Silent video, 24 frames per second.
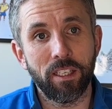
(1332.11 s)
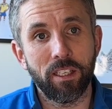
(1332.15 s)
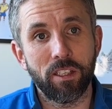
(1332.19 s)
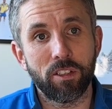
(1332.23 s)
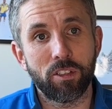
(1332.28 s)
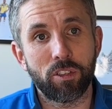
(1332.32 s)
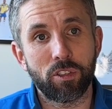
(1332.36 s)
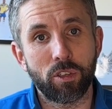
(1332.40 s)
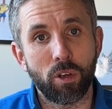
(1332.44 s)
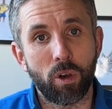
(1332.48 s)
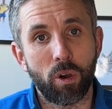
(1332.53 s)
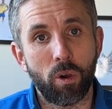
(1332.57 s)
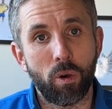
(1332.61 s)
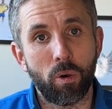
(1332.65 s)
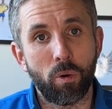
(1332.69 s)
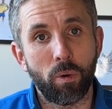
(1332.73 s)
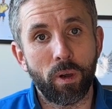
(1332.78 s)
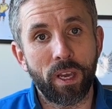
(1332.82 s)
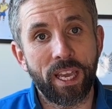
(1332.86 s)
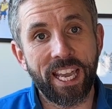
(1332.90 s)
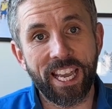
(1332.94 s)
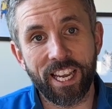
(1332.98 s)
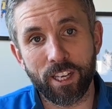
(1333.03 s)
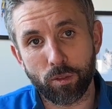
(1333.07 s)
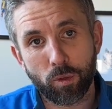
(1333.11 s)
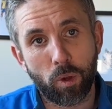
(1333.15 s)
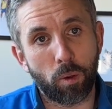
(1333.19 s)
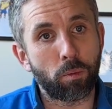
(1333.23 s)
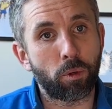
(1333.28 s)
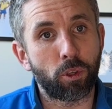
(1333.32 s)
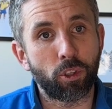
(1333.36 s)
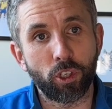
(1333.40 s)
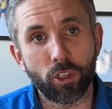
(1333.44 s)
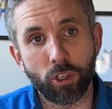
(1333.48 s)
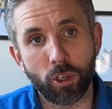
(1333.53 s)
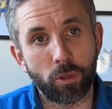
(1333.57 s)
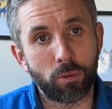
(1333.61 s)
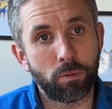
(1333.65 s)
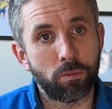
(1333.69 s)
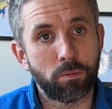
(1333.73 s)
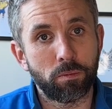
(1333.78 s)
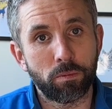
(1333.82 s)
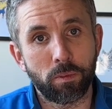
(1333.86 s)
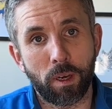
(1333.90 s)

So here's what I'm going to do.